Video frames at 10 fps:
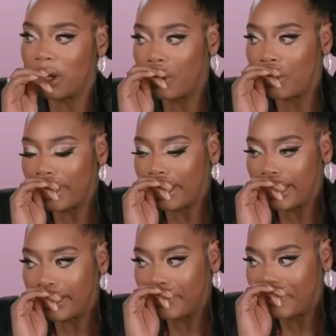out here
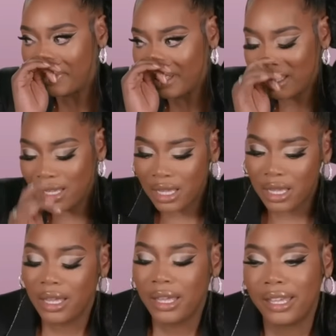struggling now.
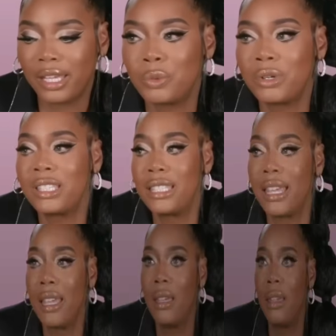Let's
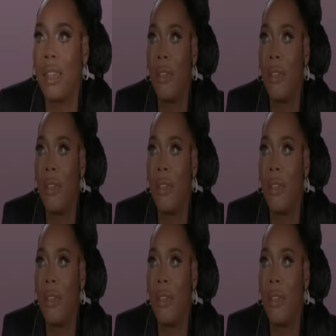rewind real